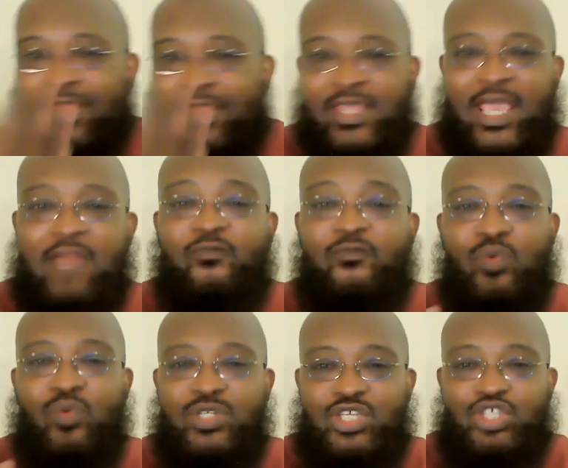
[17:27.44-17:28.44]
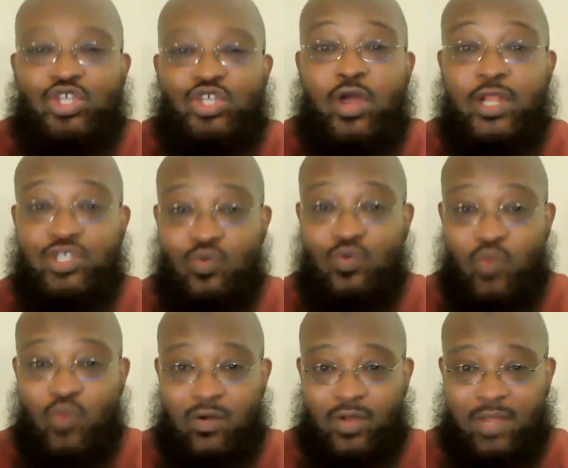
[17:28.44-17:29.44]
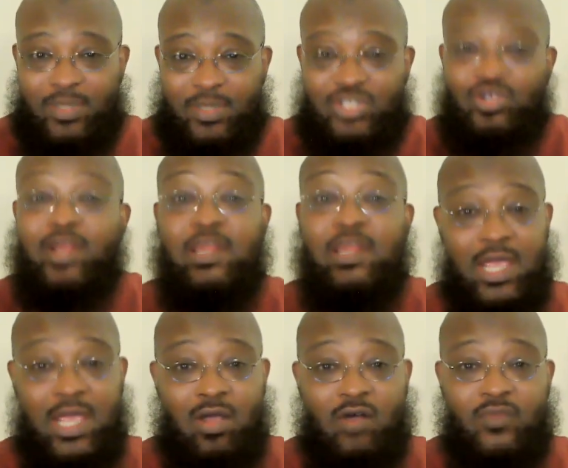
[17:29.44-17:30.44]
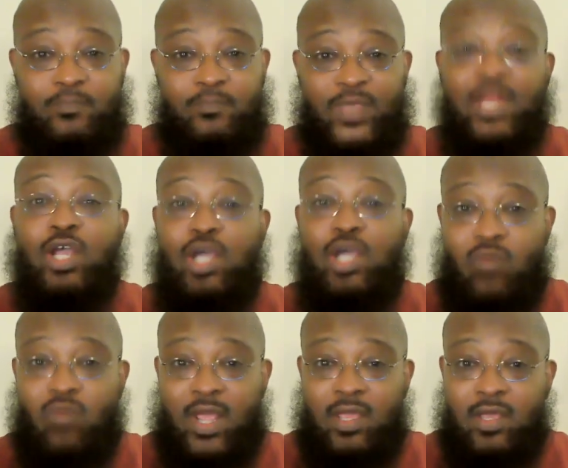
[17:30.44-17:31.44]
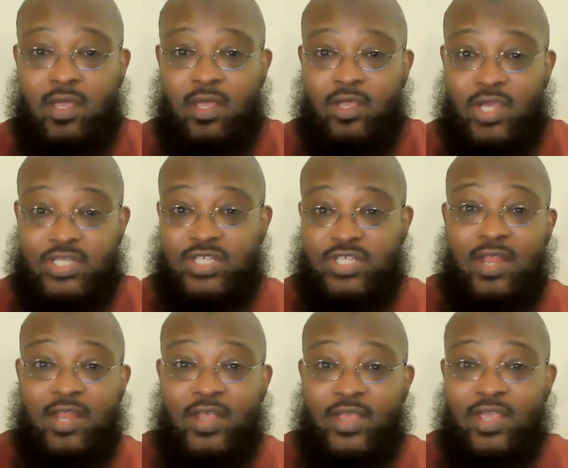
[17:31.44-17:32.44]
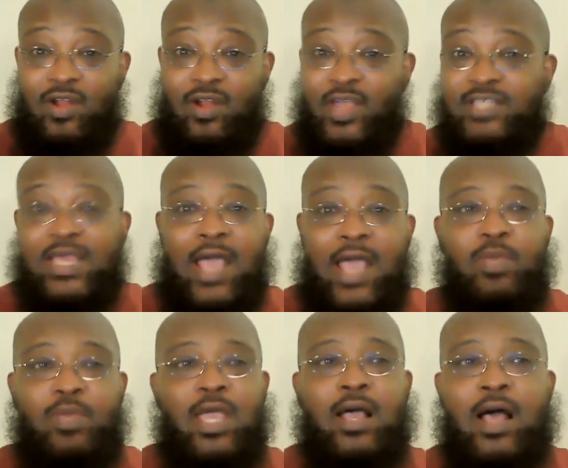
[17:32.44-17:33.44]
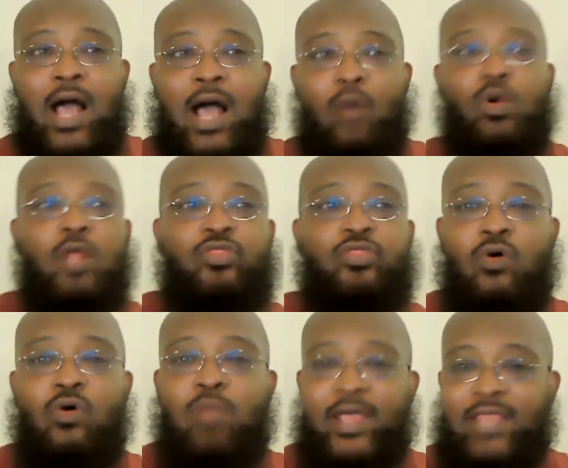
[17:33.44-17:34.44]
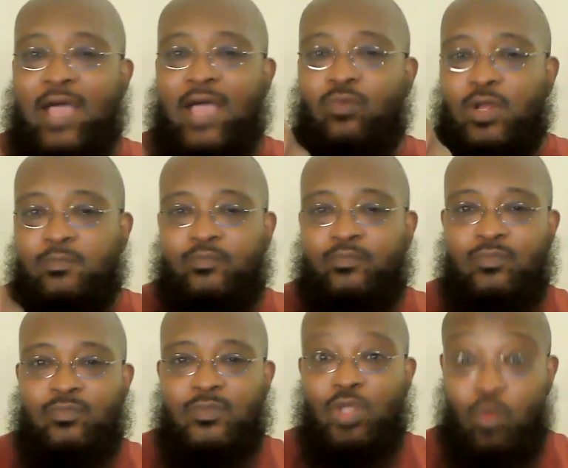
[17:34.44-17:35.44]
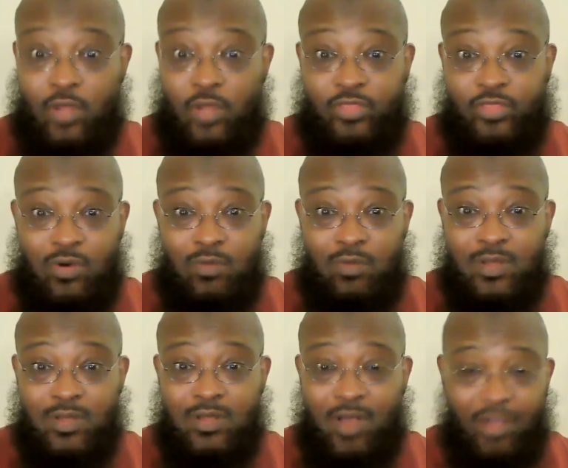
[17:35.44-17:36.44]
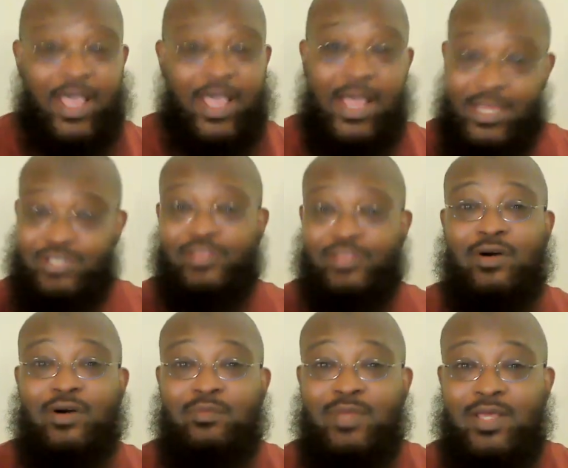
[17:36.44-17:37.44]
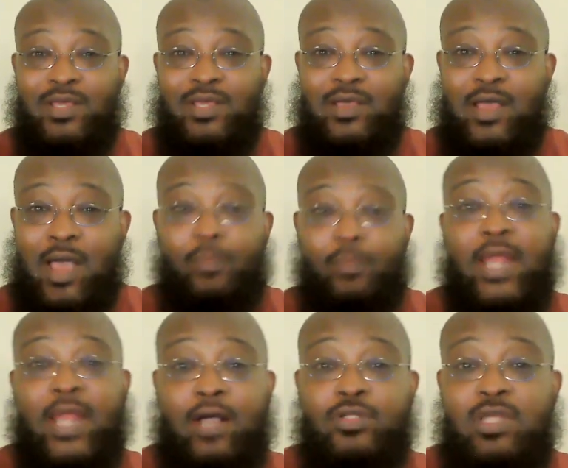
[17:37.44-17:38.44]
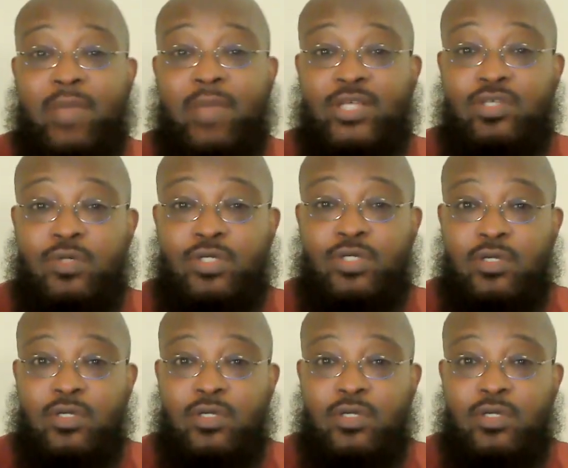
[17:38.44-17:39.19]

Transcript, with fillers: The influence is starting to wear on them. It's starting to pay off in a good way. Your son, you know, he's like, Abby, I want a thobe like that one. You want a thobe? Okay, I'll get you a thobe. Abby, can I go to the masjid with you?